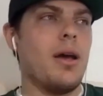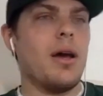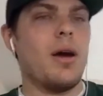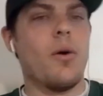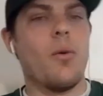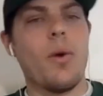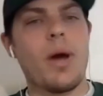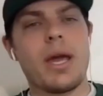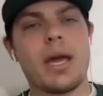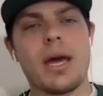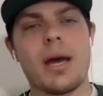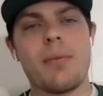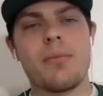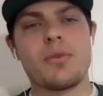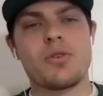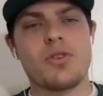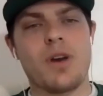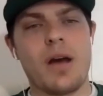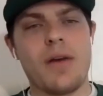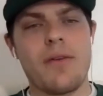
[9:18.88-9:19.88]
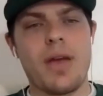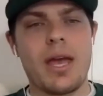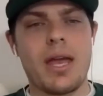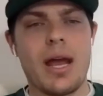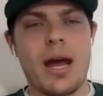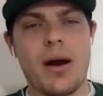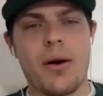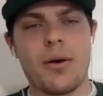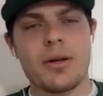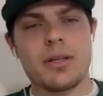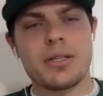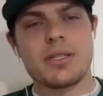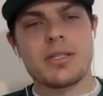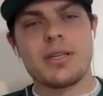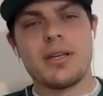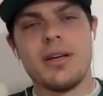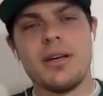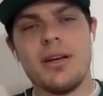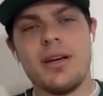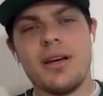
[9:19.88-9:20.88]
wake up, drive eight
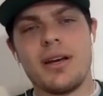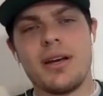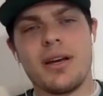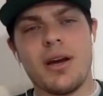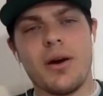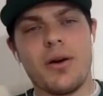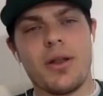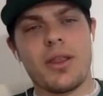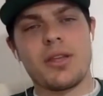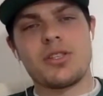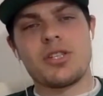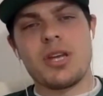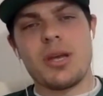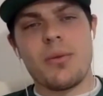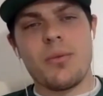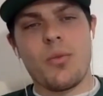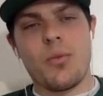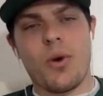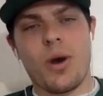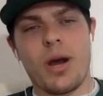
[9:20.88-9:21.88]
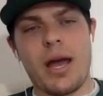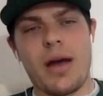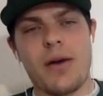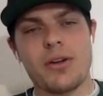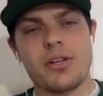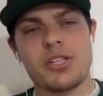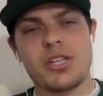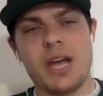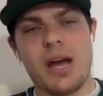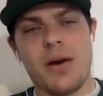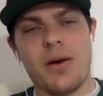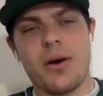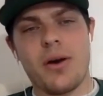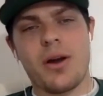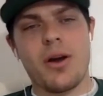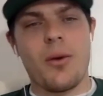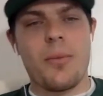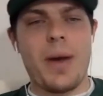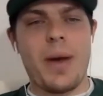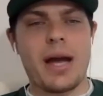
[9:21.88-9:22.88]
hours, go to the gym, work out and shower,
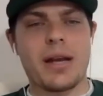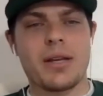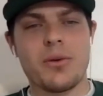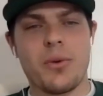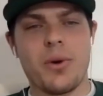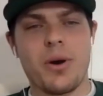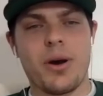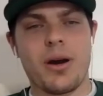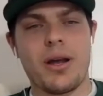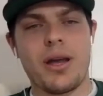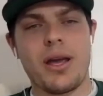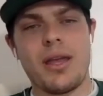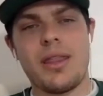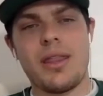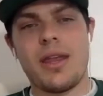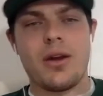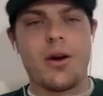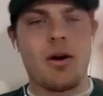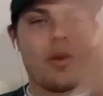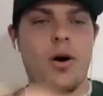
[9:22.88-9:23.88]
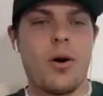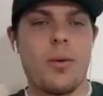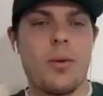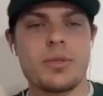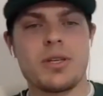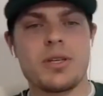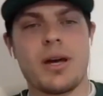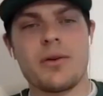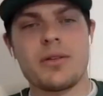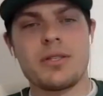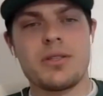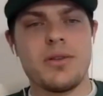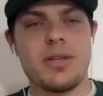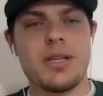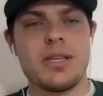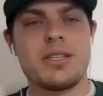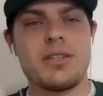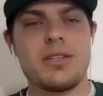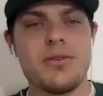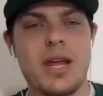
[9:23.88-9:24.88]
go back to work, and then go home. So I was
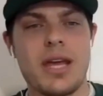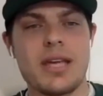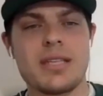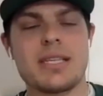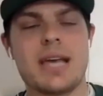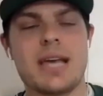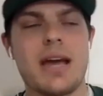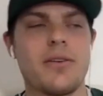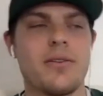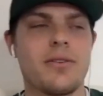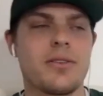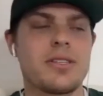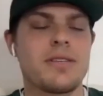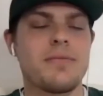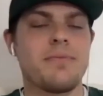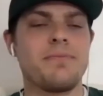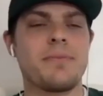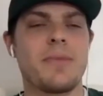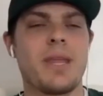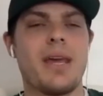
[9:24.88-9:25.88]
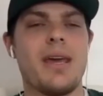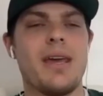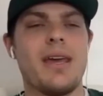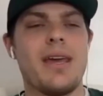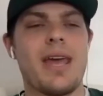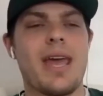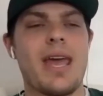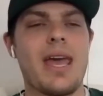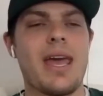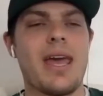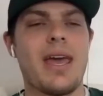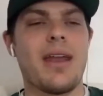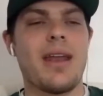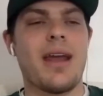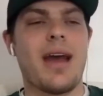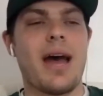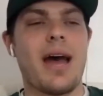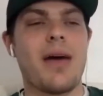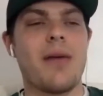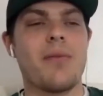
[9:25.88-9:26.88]
doing these two day cycles.
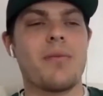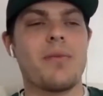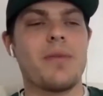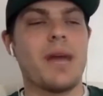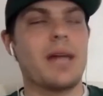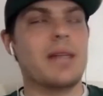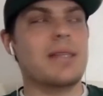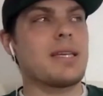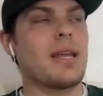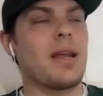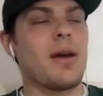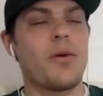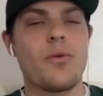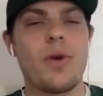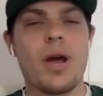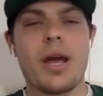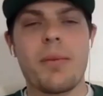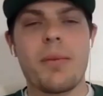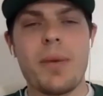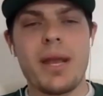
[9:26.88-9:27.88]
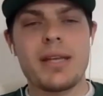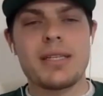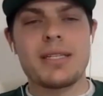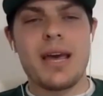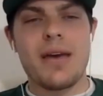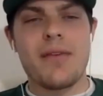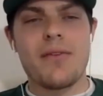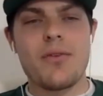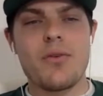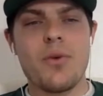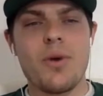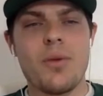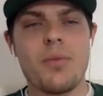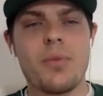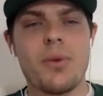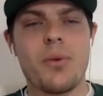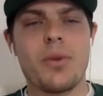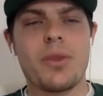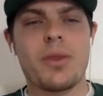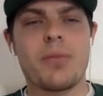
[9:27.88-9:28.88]
And I'm not saying I would recommend it to everyone,
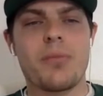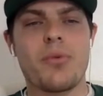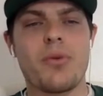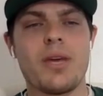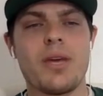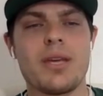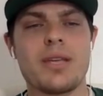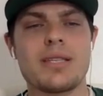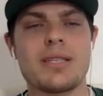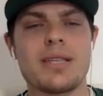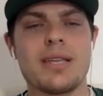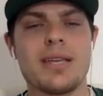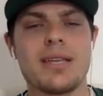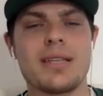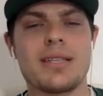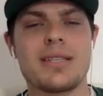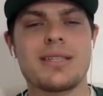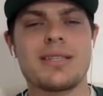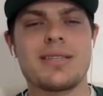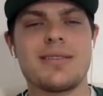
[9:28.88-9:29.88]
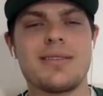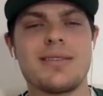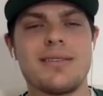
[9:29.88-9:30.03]
but with a Prius, it's